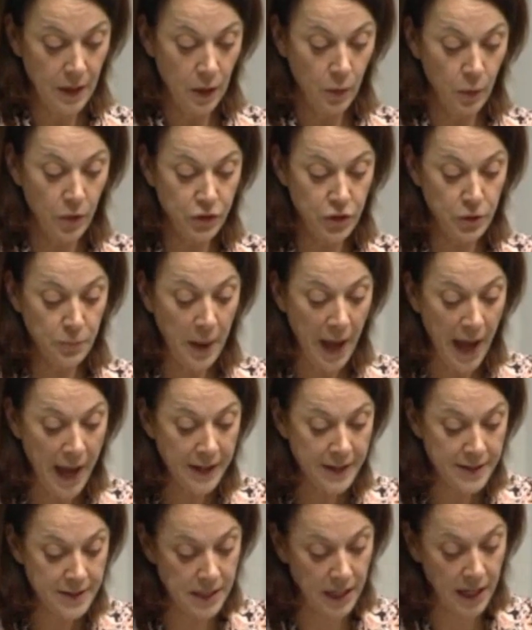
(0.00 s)
Well, Japan
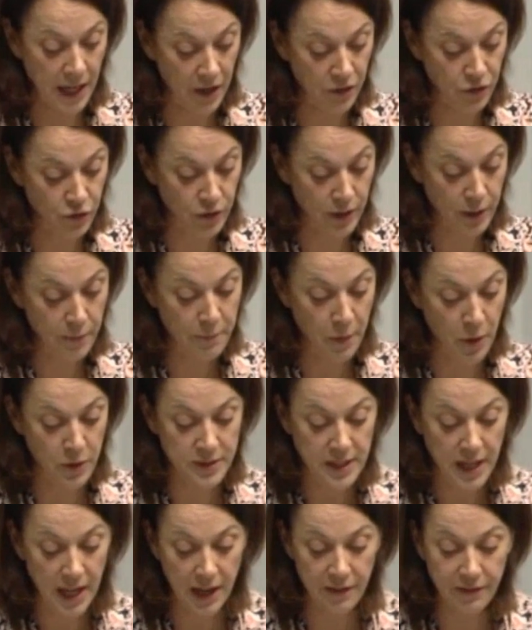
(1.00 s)
is the country most
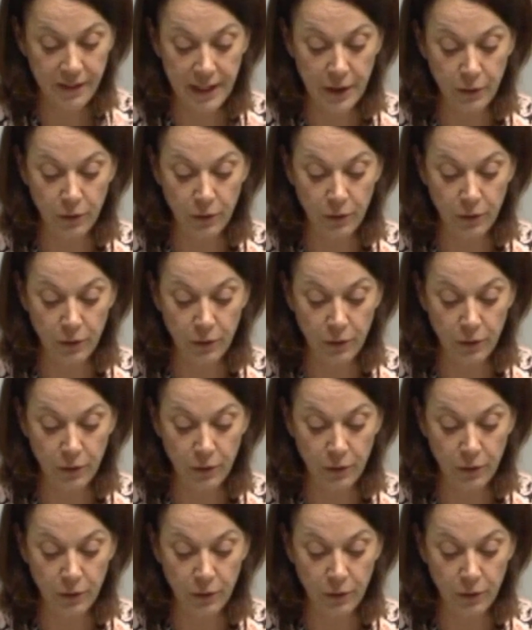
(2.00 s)
heavily